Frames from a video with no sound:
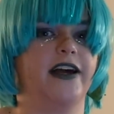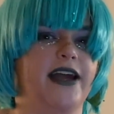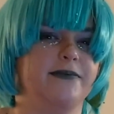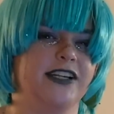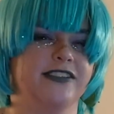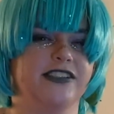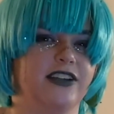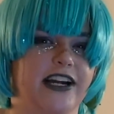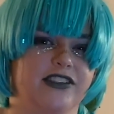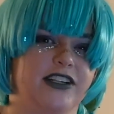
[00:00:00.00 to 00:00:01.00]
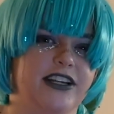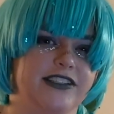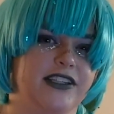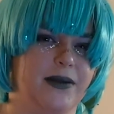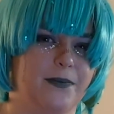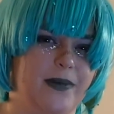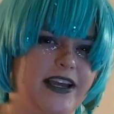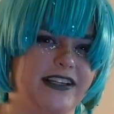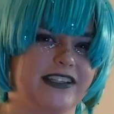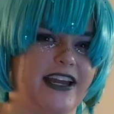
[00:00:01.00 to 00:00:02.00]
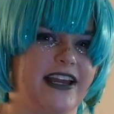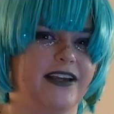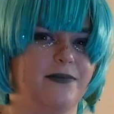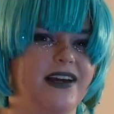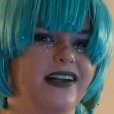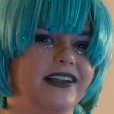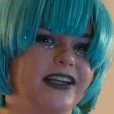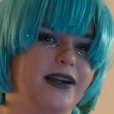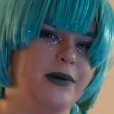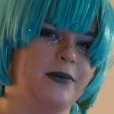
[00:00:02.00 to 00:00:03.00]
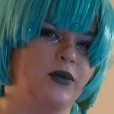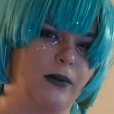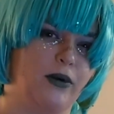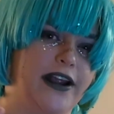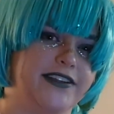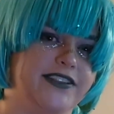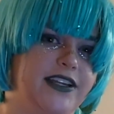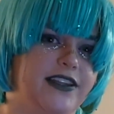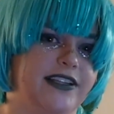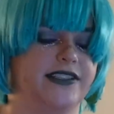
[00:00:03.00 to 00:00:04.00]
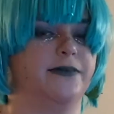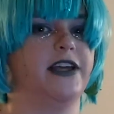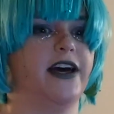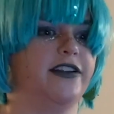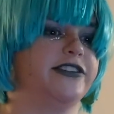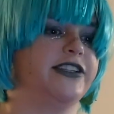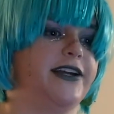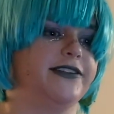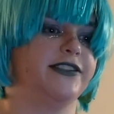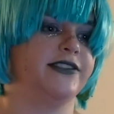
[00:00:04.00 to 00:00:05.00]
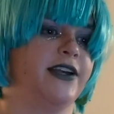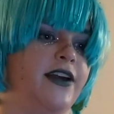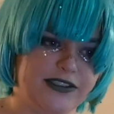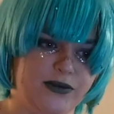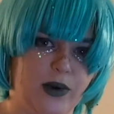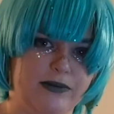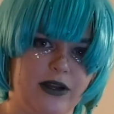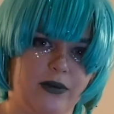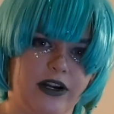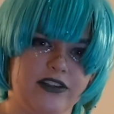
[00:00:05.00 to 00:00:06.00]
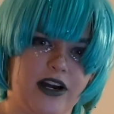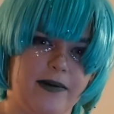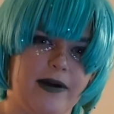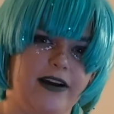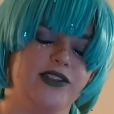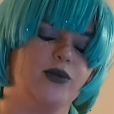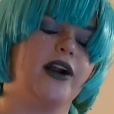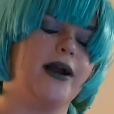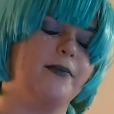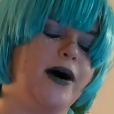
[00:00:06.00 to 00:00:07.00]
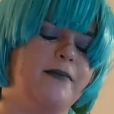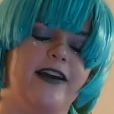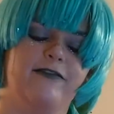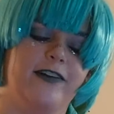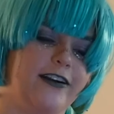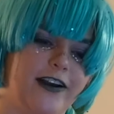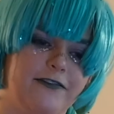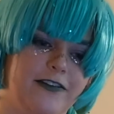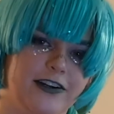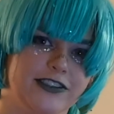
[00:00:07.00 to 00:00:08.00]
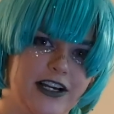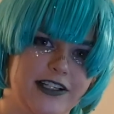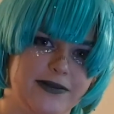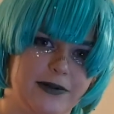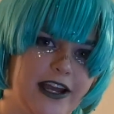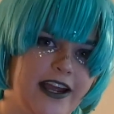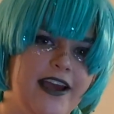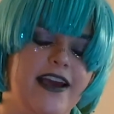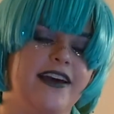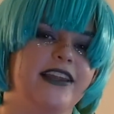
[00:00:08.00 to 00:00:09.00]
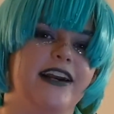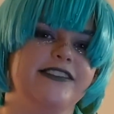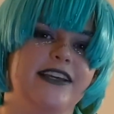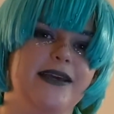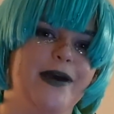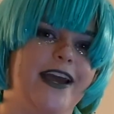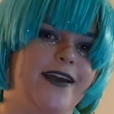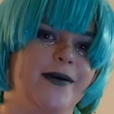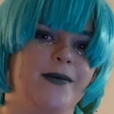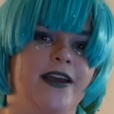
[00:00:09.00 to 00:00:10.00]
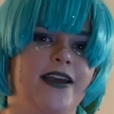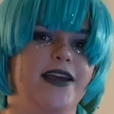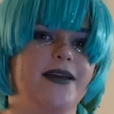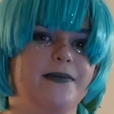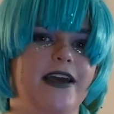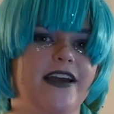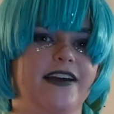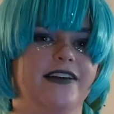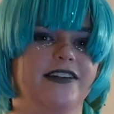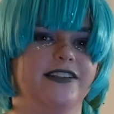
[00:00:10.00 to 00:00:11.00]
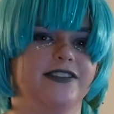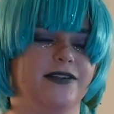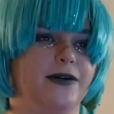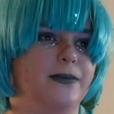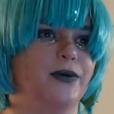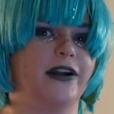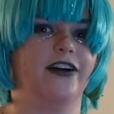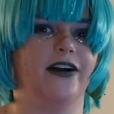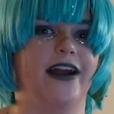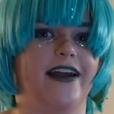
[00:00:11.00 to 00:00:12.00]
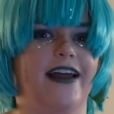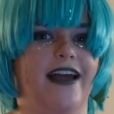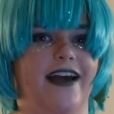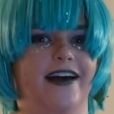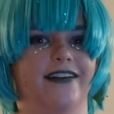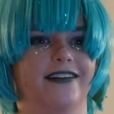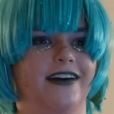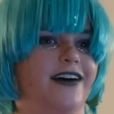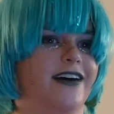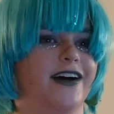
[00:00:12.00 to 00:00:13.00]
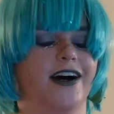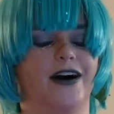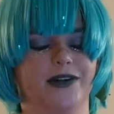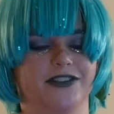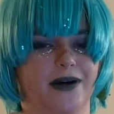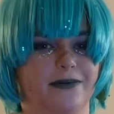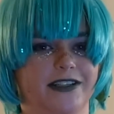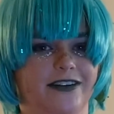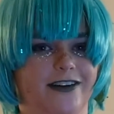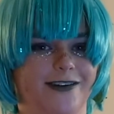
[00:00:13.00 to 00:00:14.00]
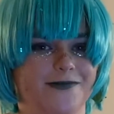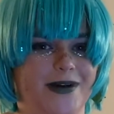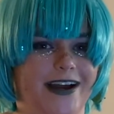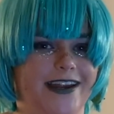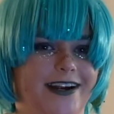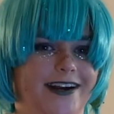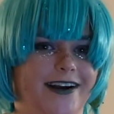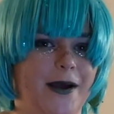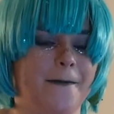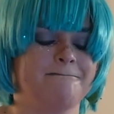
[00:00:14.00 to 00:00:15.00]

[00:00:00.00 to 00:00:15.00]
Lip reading: But Amazon's selection isn't the biggest and can be a little bit more pricey than some of the other sites. Next website we're going to talk about is where I bought my very first cosplay, and that is eBay. eBay is pretty great, and I always find myself coming back here